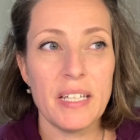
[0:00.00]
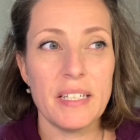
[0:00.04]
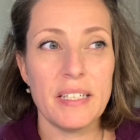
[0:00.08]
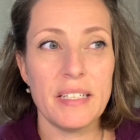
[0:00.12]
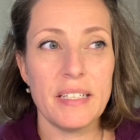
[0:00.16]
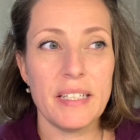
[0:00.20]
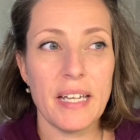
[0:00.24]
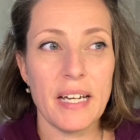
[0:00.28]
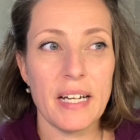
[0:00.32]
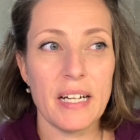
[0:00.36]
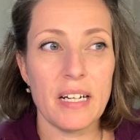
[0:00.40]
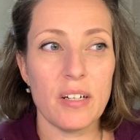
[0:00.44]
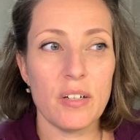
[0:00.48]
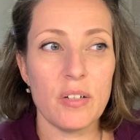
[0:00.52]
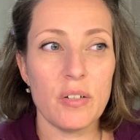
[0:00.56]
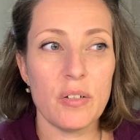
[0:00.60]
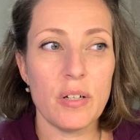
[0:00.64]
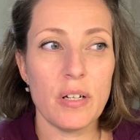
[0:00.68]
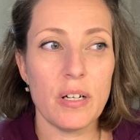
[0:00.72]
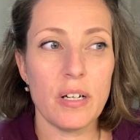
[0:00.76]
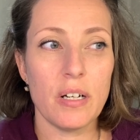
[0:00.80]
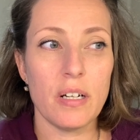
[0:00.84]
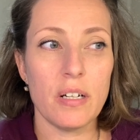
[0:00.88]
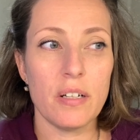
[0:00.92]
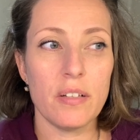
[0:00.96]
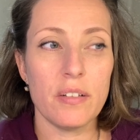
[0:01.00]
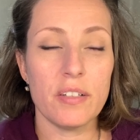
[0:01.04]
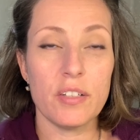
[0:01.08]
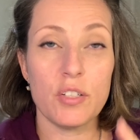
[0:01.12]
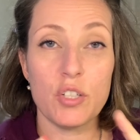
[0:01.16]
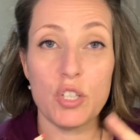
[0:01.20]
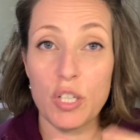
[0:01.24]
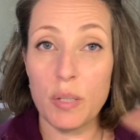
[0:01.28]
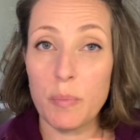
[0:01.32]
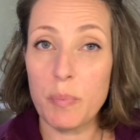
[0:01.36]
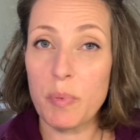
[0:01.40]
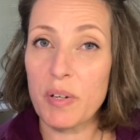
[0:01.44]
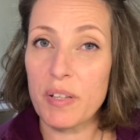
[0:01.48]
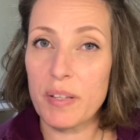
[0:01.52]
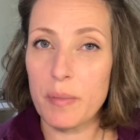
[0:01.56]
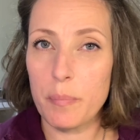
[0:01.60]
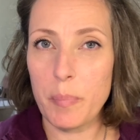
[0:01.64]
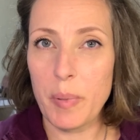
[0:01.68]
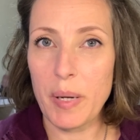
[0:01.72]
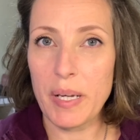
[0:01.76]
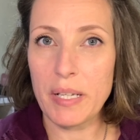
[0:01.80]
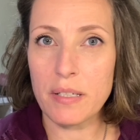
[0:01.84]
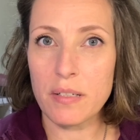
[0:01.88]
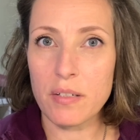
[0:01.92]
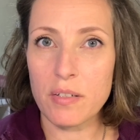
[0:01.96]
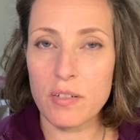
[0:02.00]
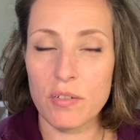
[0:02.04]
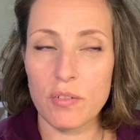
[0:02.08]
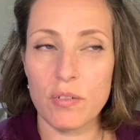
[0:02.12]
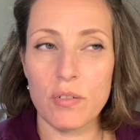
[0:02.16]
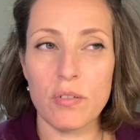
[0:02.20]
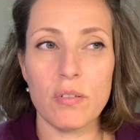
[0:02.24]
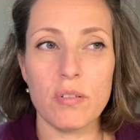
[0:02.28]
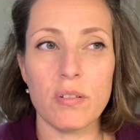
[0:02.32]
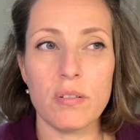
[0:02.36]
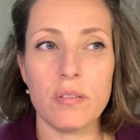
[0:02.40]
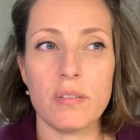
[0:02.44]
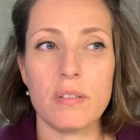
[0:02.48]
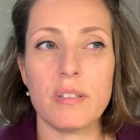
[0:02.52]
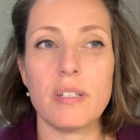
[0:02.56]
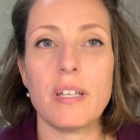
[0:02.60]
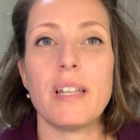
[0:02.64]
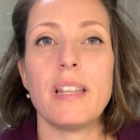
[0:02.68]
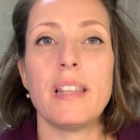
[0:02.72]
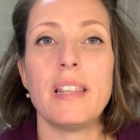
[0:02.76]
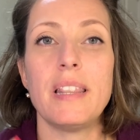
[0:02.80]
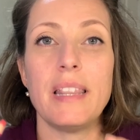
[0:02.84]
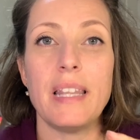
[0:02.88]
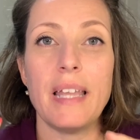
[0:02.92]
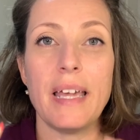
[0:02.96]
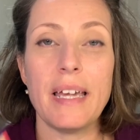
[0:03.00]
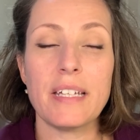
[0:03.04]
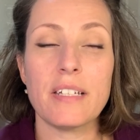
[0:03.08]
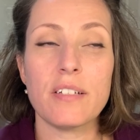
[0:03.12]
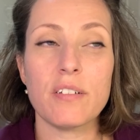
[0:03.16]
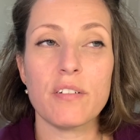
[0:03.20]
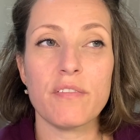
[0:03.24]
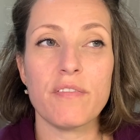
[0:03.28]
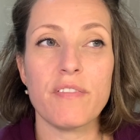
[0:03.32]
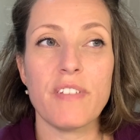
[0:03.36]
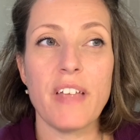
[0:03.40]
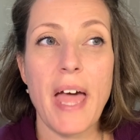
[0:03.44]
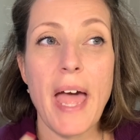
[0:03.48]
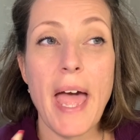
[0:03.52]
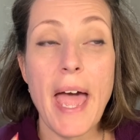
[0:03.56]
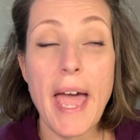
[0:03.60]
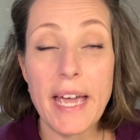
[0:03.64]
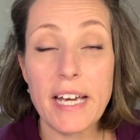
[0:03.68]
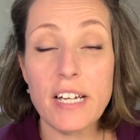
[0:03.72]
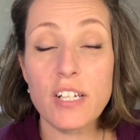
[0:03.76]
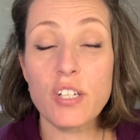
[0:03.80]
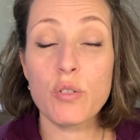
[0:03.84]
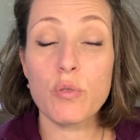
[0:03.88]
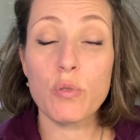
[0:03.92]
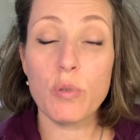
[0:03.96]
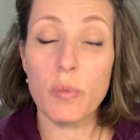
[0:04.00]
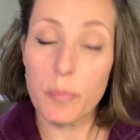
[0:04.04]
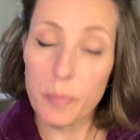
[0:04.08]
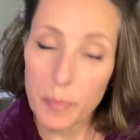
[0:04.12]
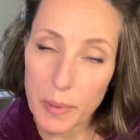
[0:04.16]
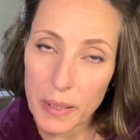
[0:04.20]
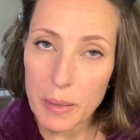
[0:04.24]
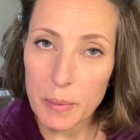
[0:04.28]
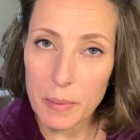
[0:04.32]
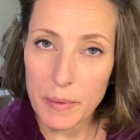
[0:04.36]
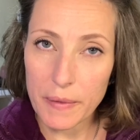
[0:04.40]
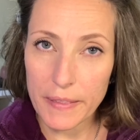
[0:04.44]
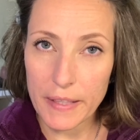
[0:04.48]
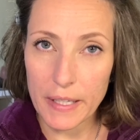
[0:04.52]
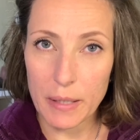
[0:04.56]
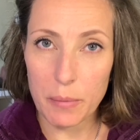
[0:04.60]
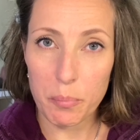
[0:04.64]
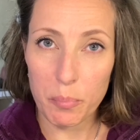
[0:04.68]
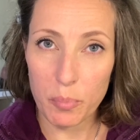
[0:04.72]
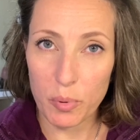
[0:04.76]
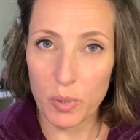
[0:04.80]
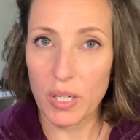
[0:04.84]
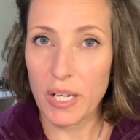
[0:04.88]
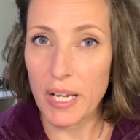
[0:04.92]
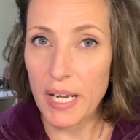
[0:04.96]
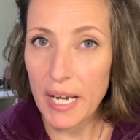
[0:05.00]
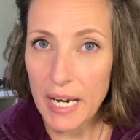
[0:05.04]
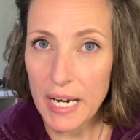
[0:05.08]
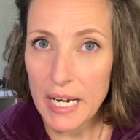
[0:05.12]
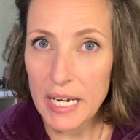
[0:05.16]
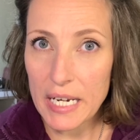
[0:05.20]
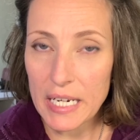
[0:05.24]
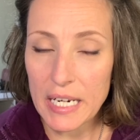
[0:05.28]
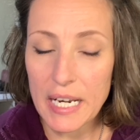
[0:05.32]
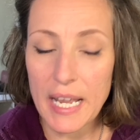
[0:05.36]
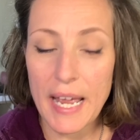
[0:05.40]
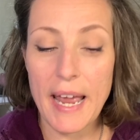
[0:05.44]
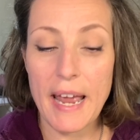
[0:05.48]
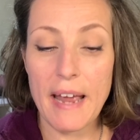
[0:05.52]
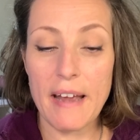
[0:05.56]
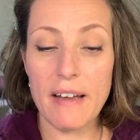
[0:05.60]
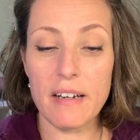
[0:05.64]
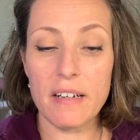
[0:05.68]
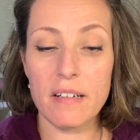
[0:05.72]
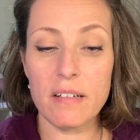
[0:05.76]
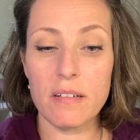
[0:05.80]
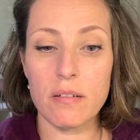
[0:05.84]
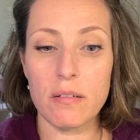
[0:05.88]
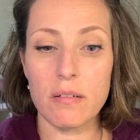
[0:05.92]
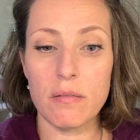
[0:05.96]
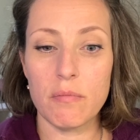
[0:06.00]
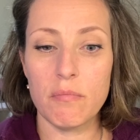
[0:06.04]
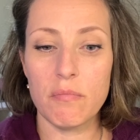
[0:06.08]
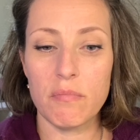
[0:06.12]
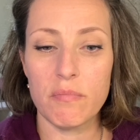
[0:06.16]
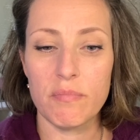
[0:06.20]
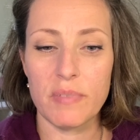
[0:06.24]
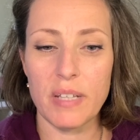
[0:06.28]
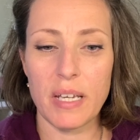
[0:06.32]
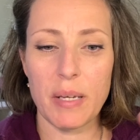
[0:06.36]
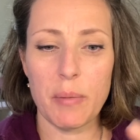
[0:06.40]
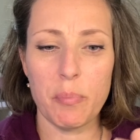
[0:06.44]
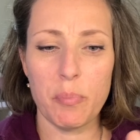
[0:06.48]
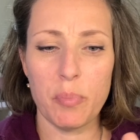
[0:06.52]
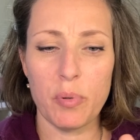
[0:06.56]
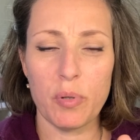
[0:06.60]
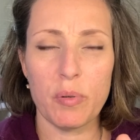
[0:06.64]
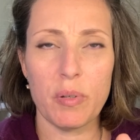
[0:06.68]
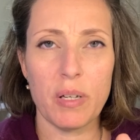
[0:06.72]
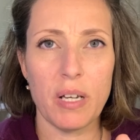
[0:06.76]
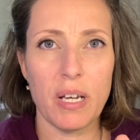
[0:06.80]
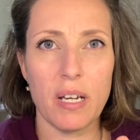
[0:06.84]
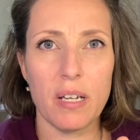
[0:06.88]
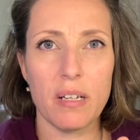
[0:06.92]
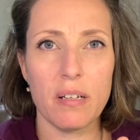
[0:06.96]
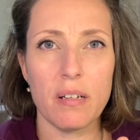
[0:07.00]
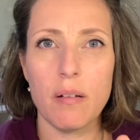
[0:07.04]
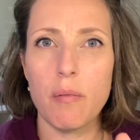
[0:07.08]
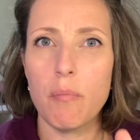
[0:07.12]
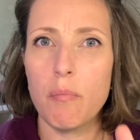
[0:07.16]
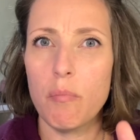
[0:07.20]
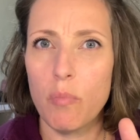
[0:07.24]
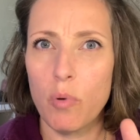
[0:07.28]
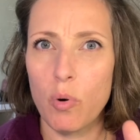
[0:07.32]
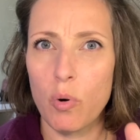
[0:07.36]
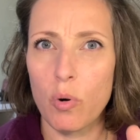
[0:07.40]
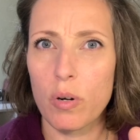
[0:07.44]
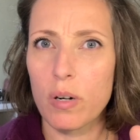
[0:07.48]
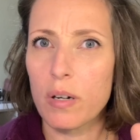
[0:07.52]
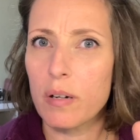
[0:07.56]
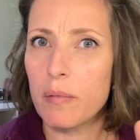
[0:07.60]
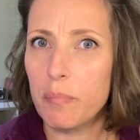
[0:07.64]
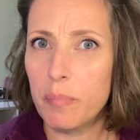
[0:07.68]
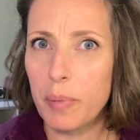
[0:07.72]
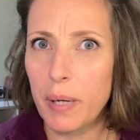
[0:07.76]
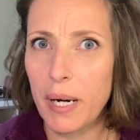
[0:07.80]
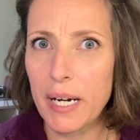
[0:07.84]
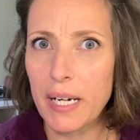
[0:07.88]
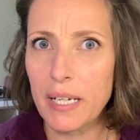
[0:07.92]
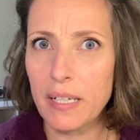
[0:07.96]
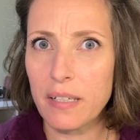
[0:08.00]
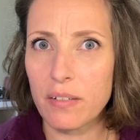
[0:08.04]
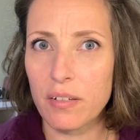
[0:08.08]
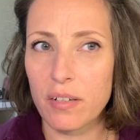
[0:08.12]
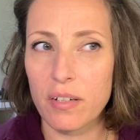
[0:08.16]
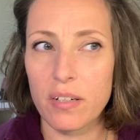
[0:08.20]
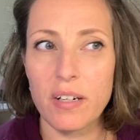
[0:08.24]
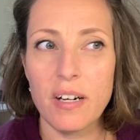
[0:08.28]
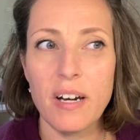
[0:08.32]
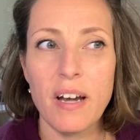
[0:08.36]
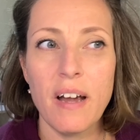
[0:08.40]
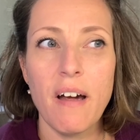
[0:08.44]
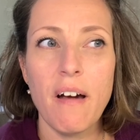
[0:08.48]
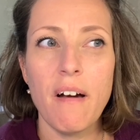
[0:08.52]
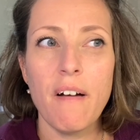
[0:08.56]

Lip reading: Now the cheaper the pencil, the less of the actual pigment they put in, and they put in more binder.